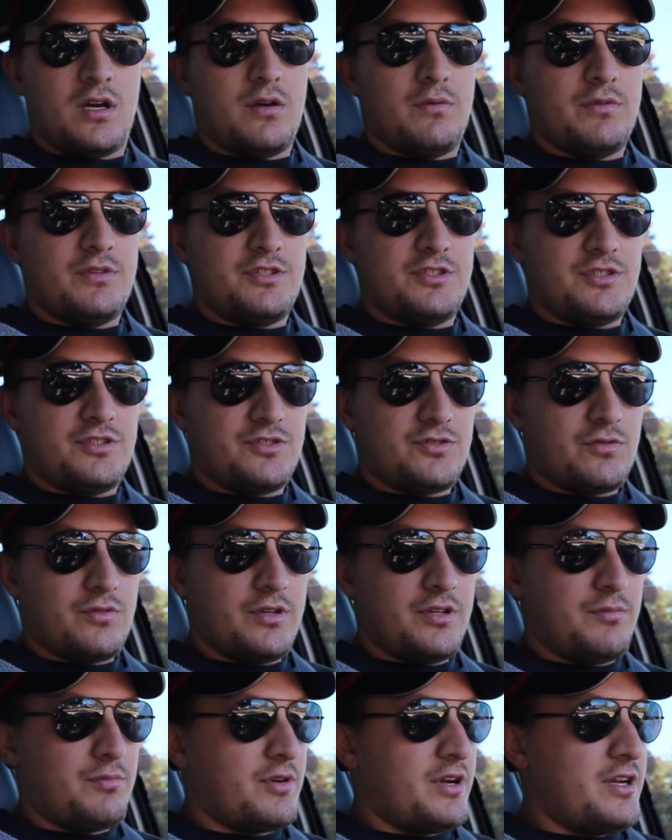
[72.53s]
which
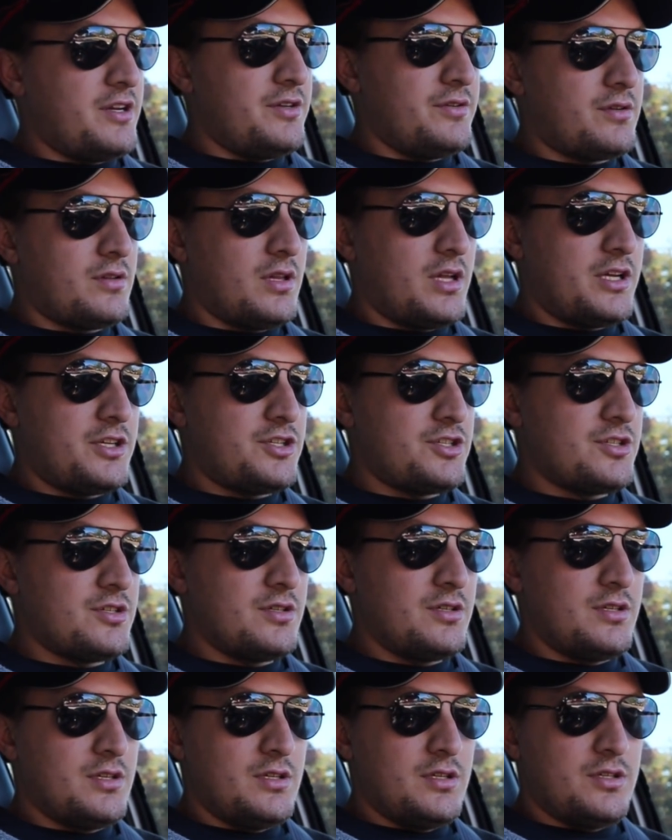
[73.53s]
destroyed a brand new clutch,
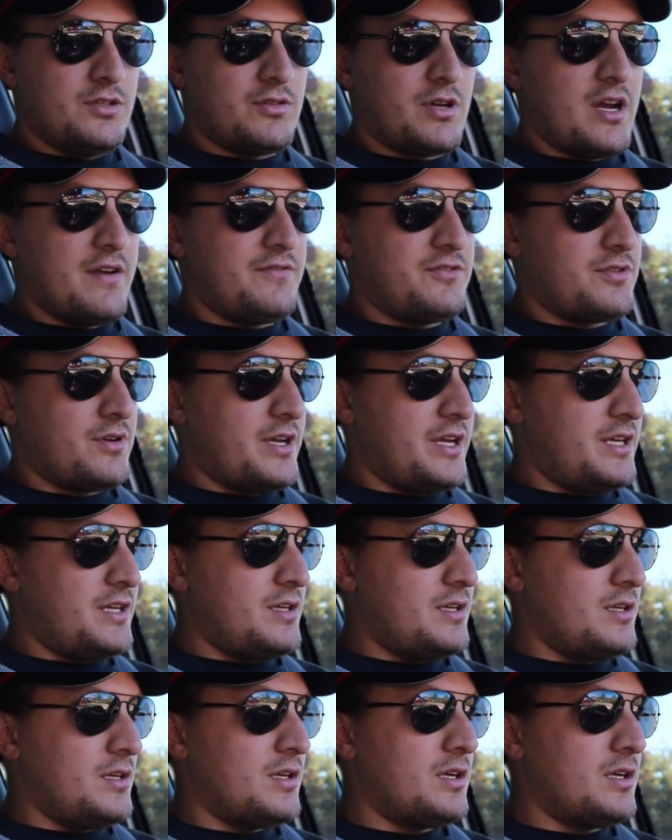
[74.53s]
drivetrain.